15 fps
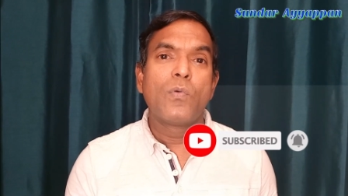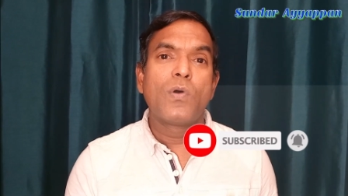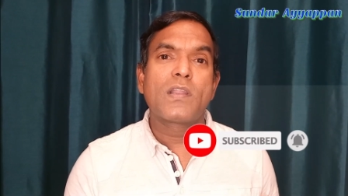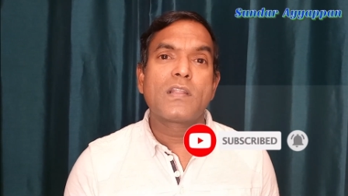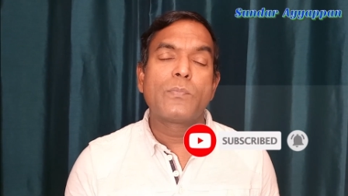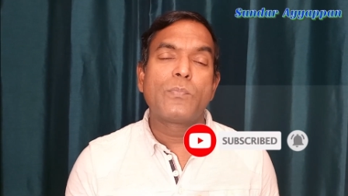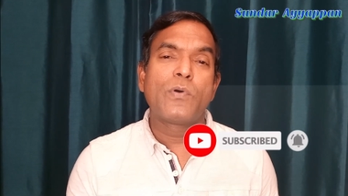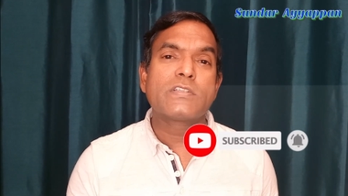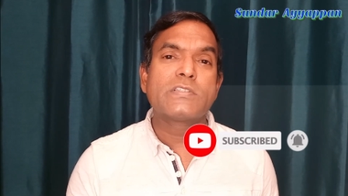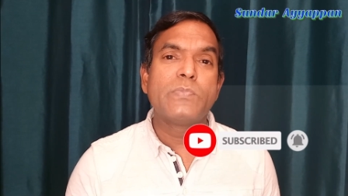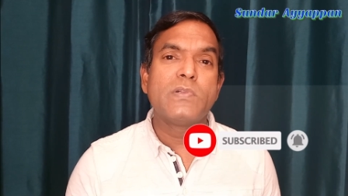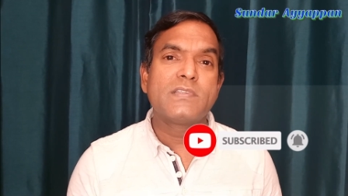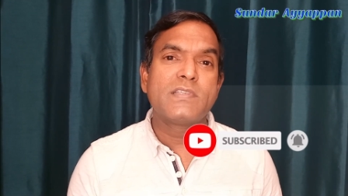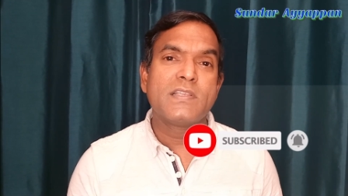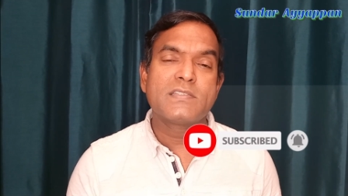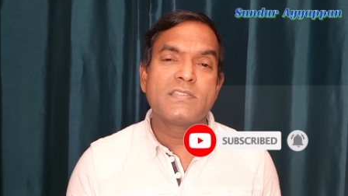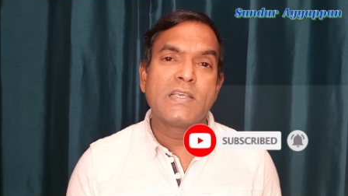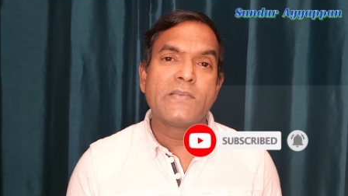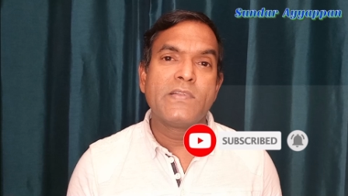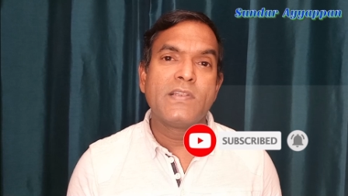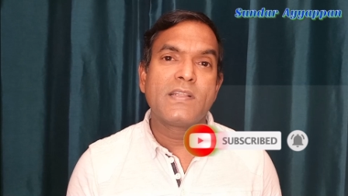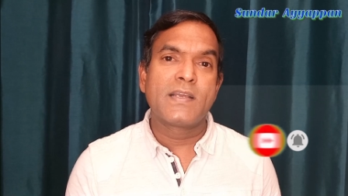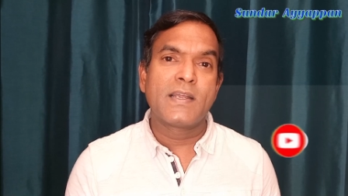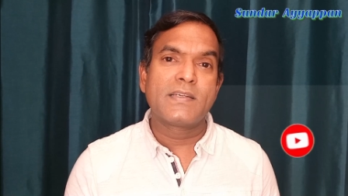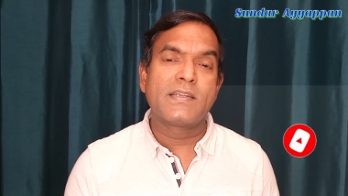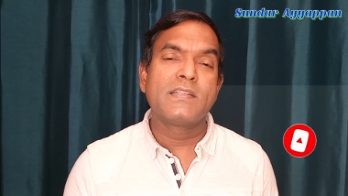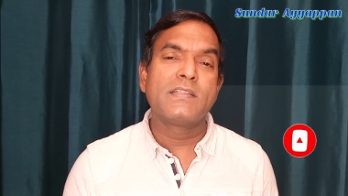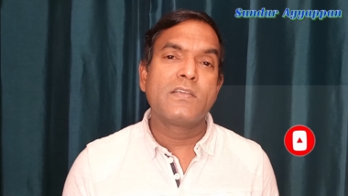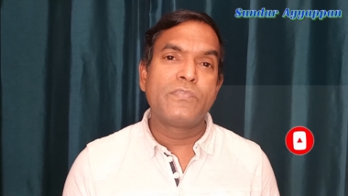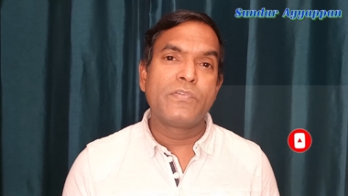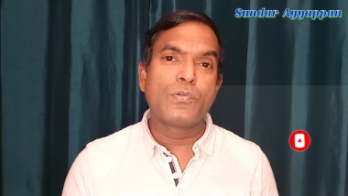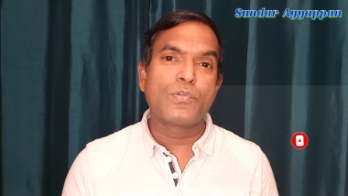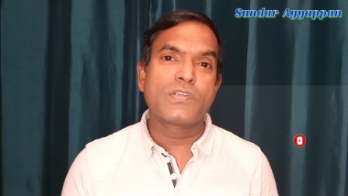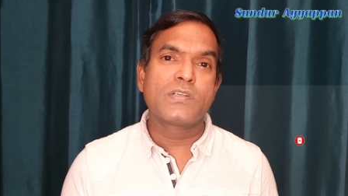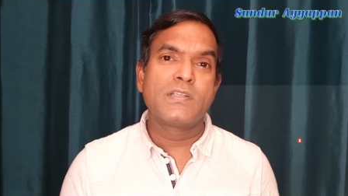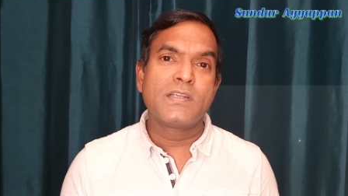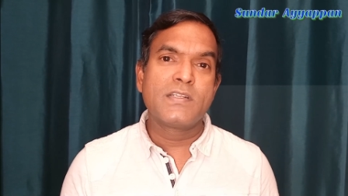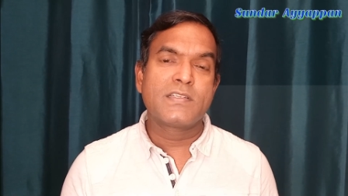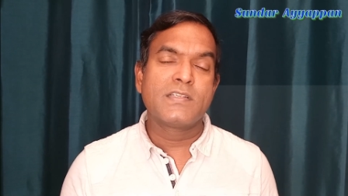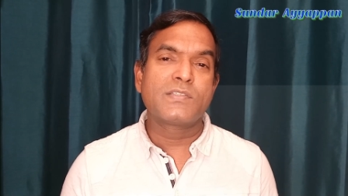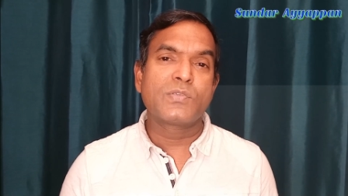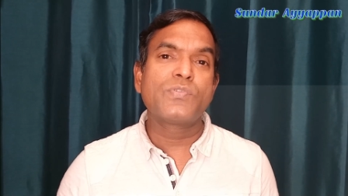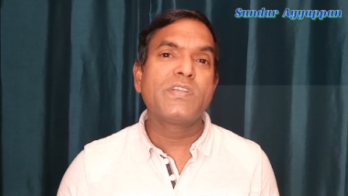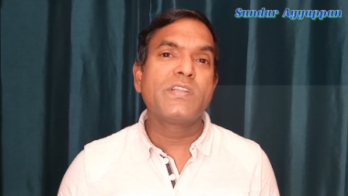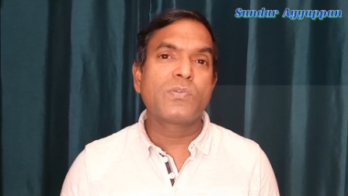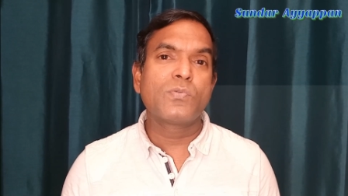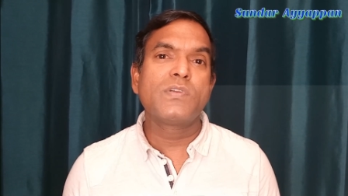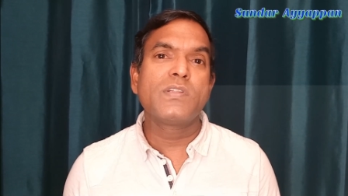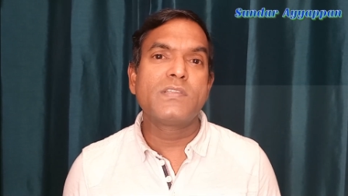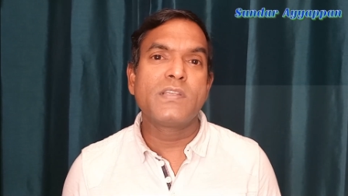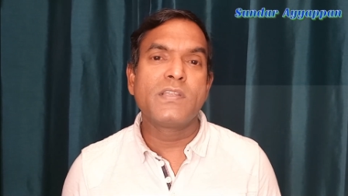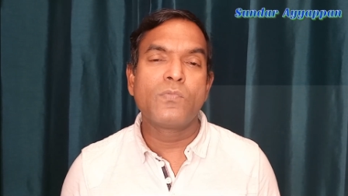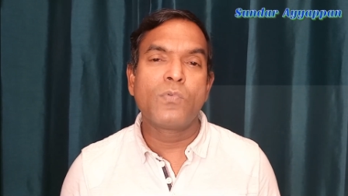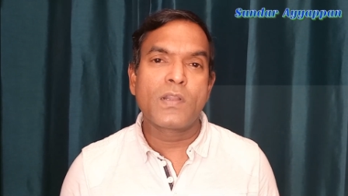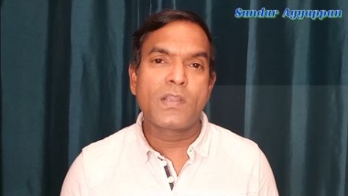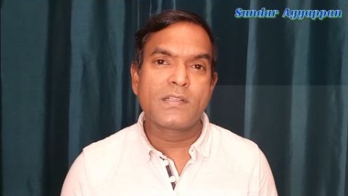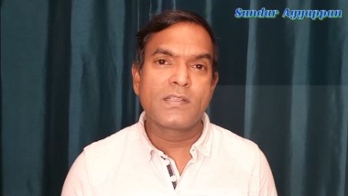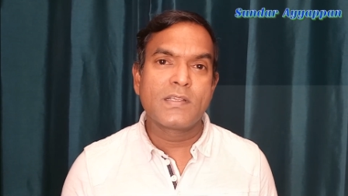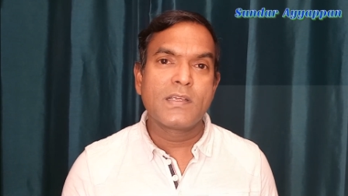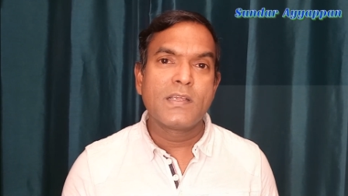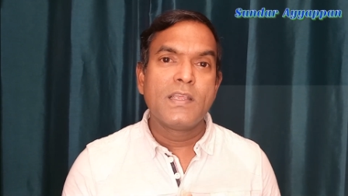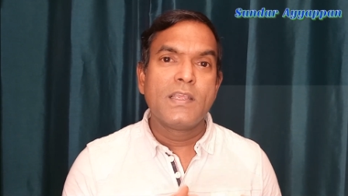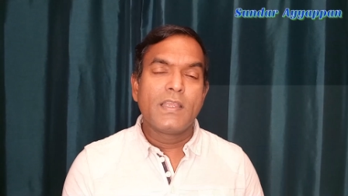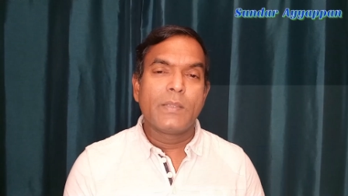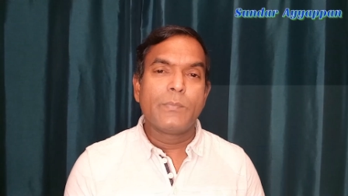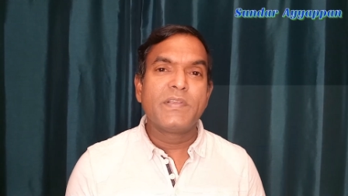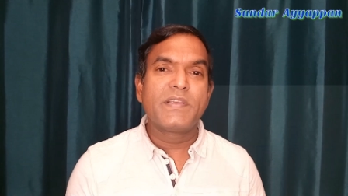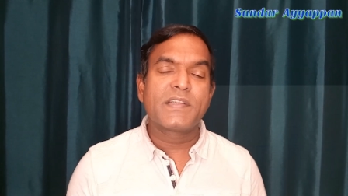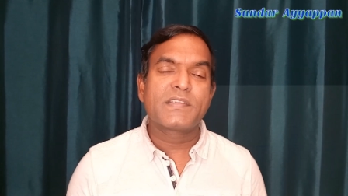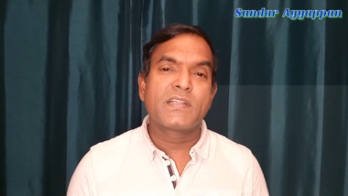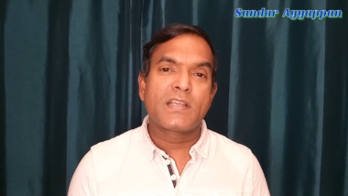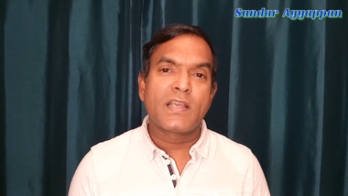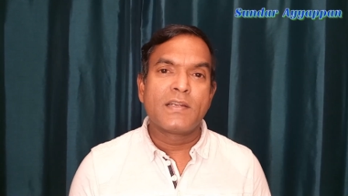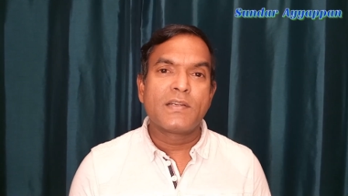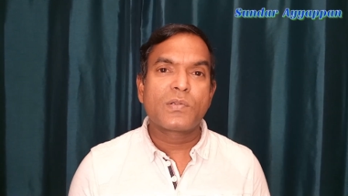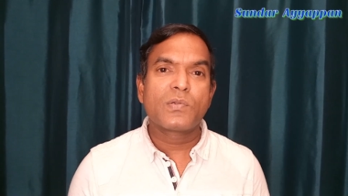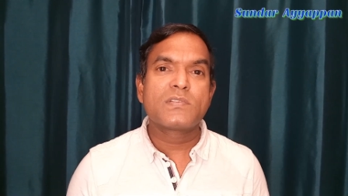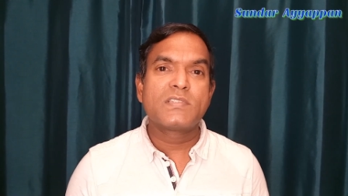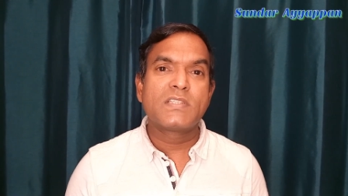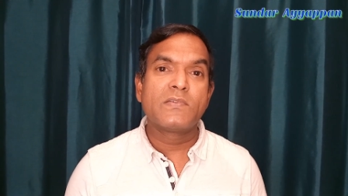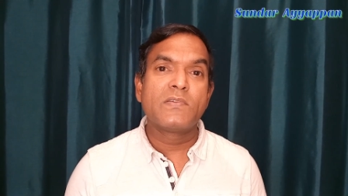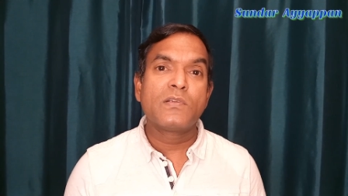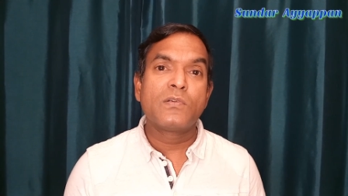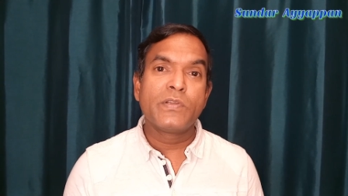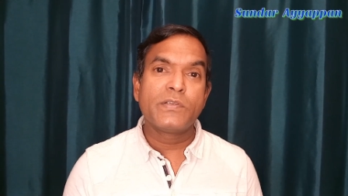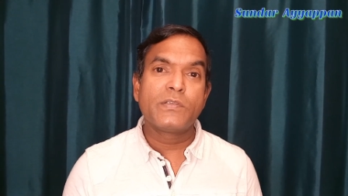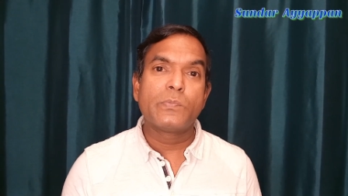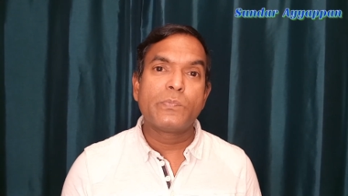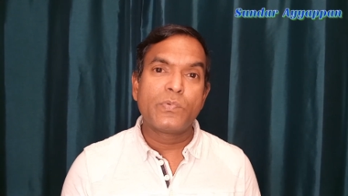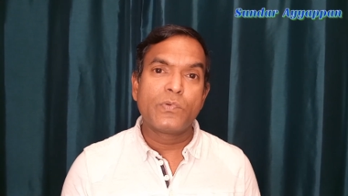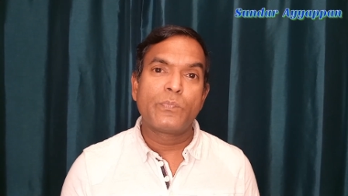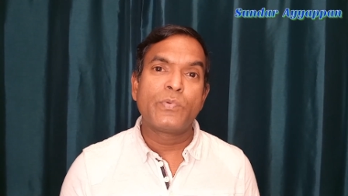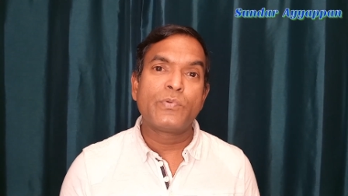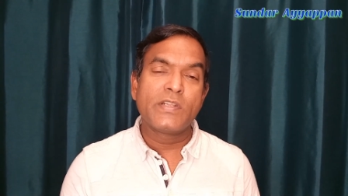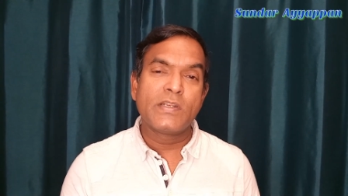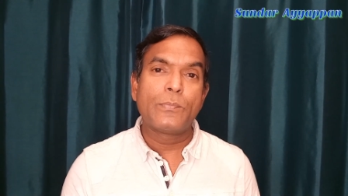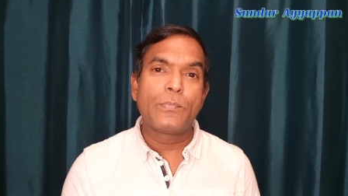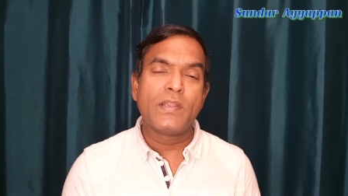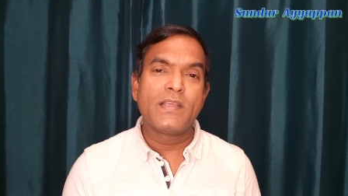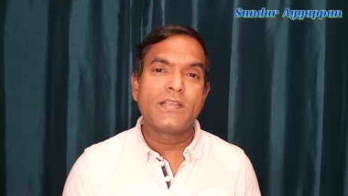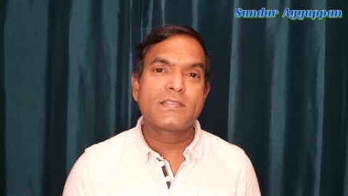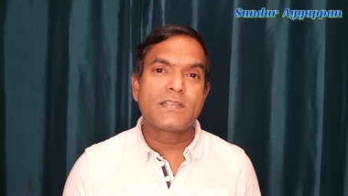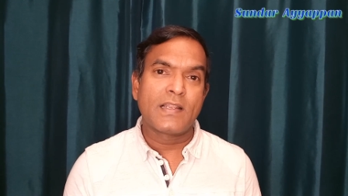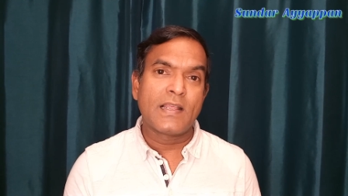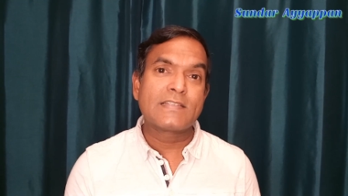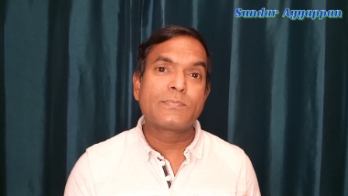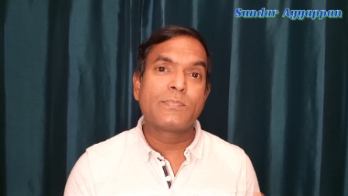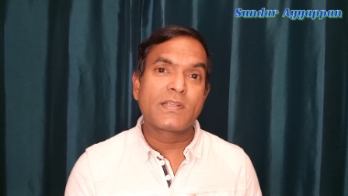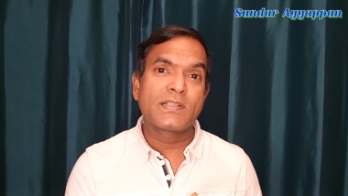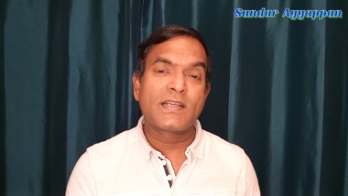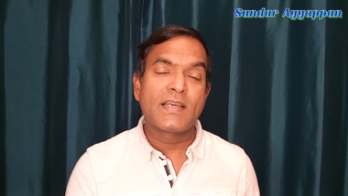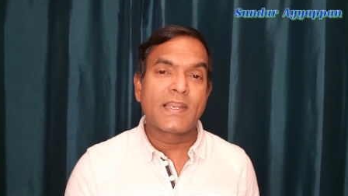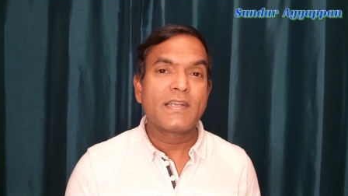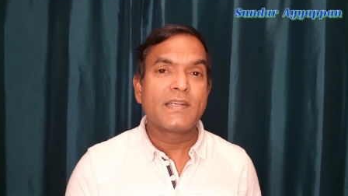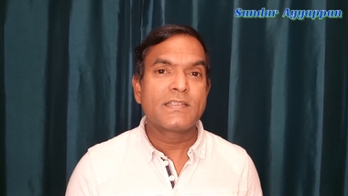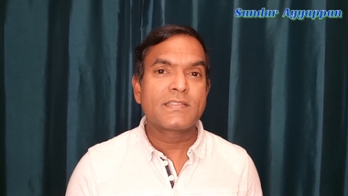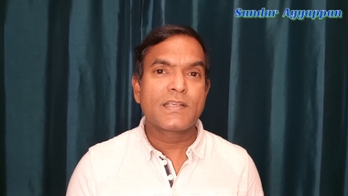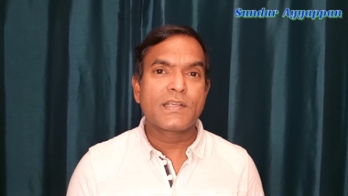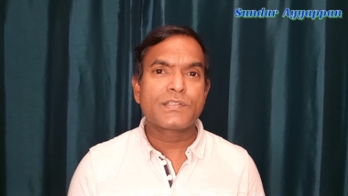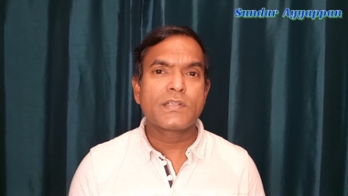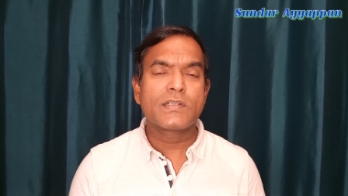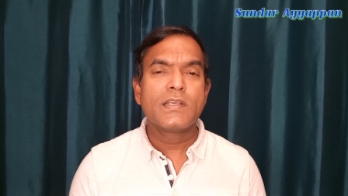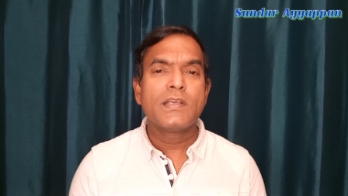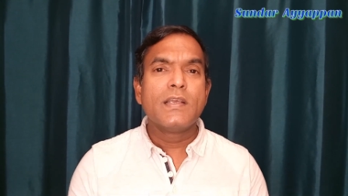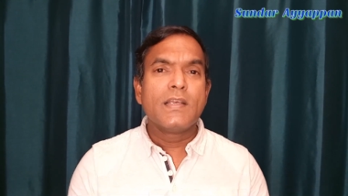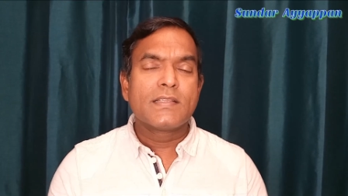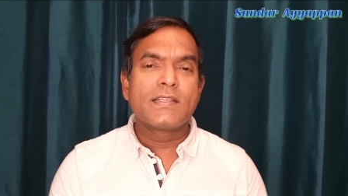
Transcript: What are the possible things they will cut in the future? That is in 2023, what are the immigration controls they will going to put in place as per the current discussion?